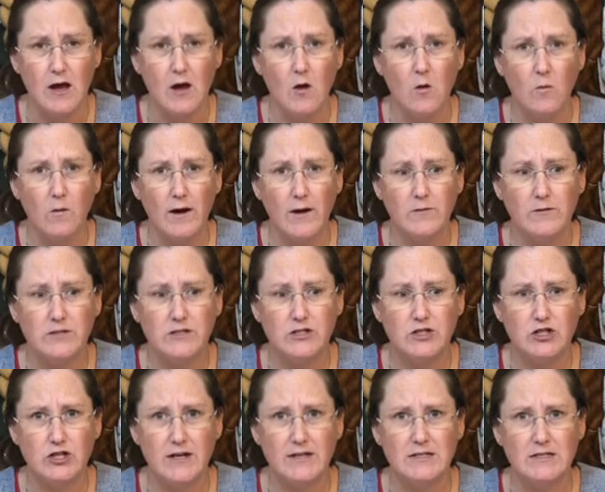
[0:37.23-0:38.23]
What I would
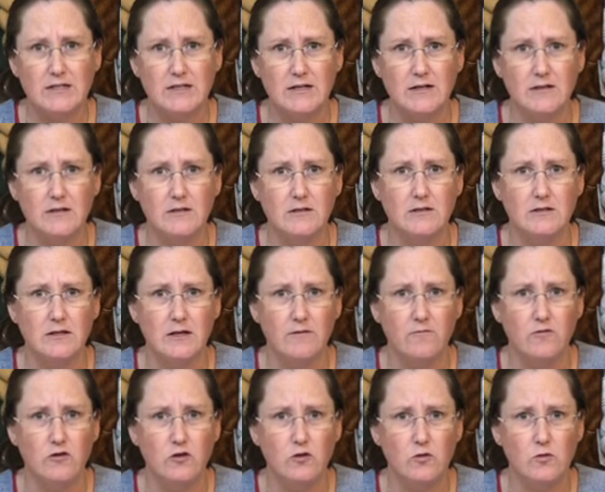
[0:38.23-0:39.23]
suggest is, if
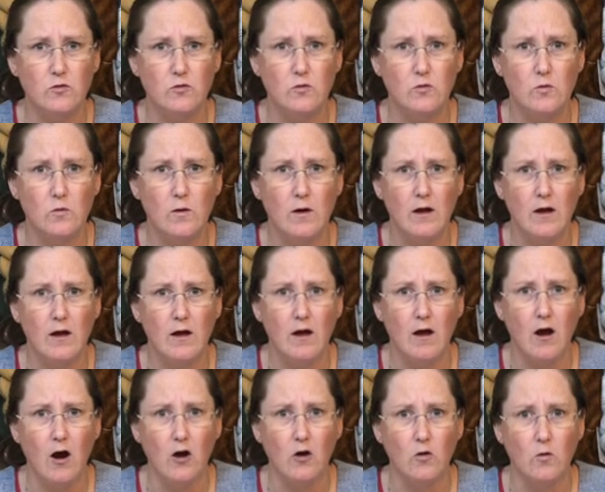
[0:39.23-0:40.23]
you
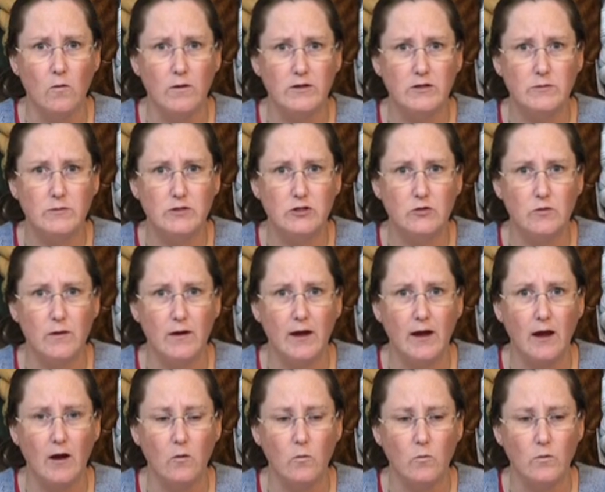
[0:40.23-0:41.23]
are going to be doing
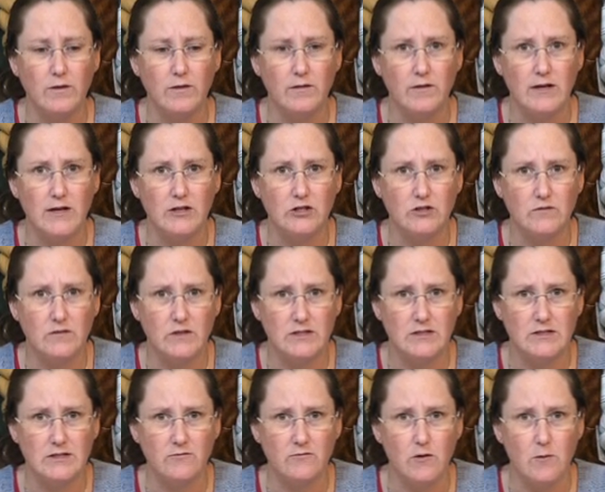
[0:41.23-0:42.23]
it with each of these
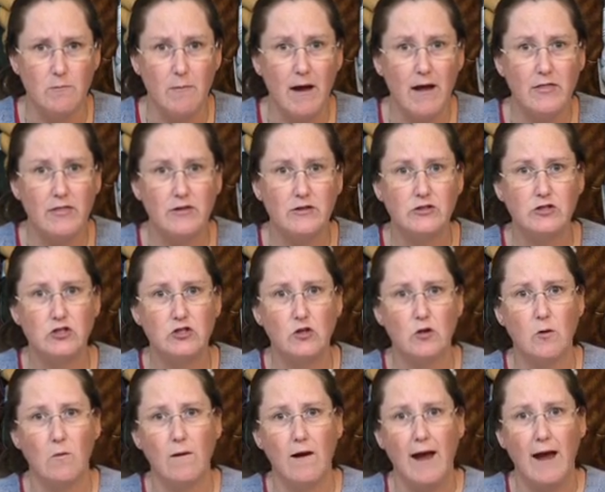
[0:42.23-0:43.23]
different methods, to
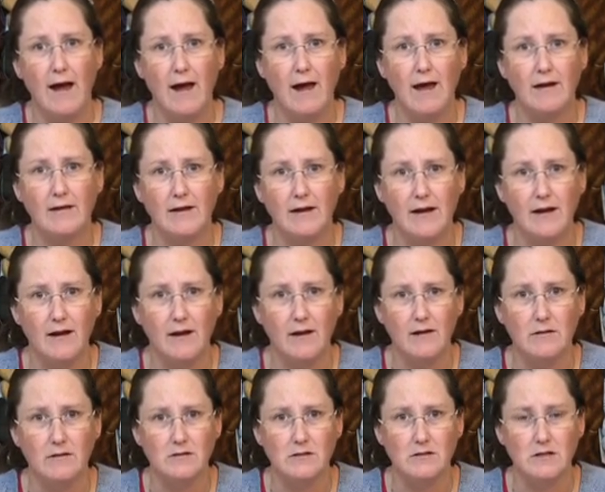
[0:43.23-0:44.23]
go ahead
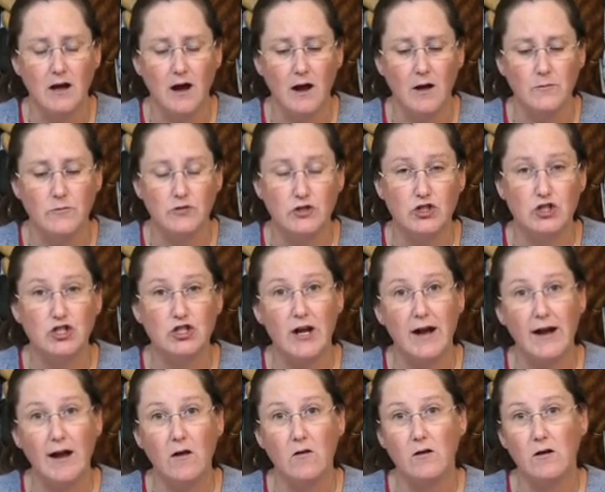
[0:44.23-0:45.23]
and just check
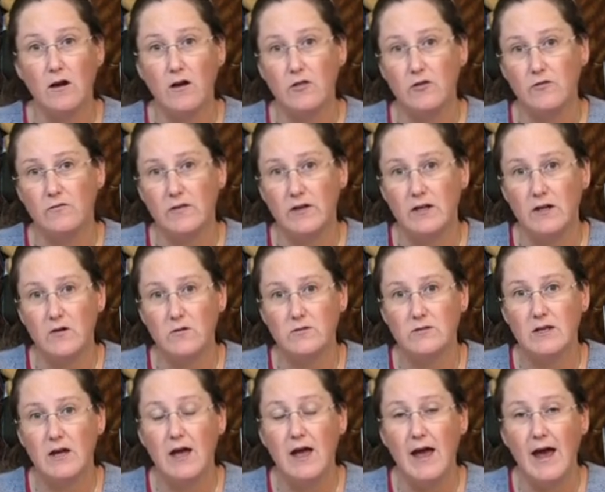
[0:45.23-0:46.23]
out our other videos,
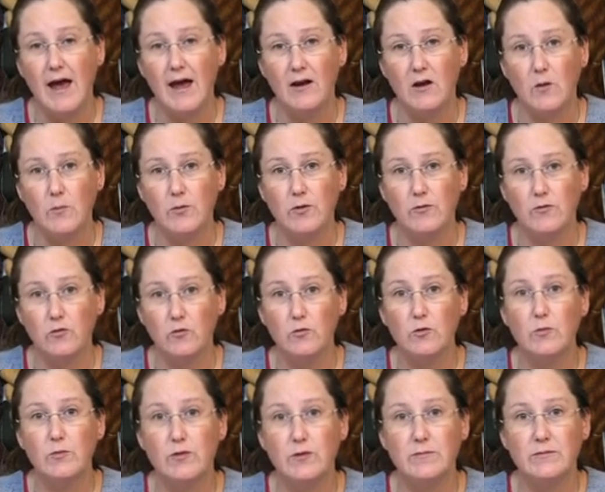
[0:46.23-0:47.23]
and I'll
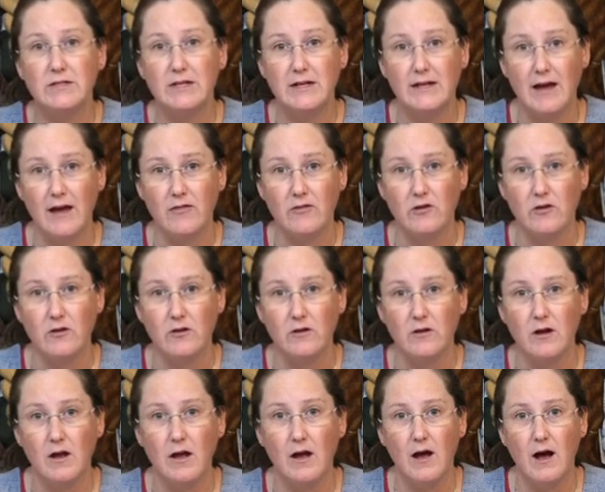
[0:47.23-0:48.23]
group them together
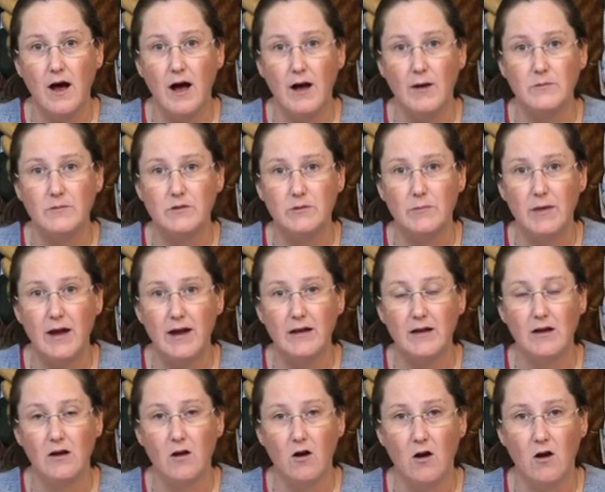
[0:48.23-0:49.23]

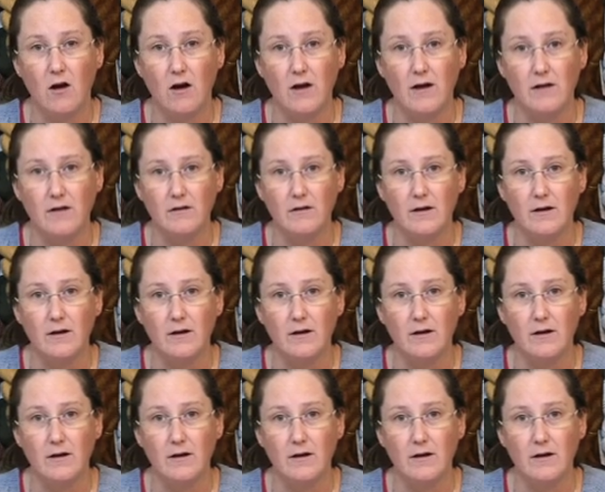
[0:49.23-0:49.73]
depending on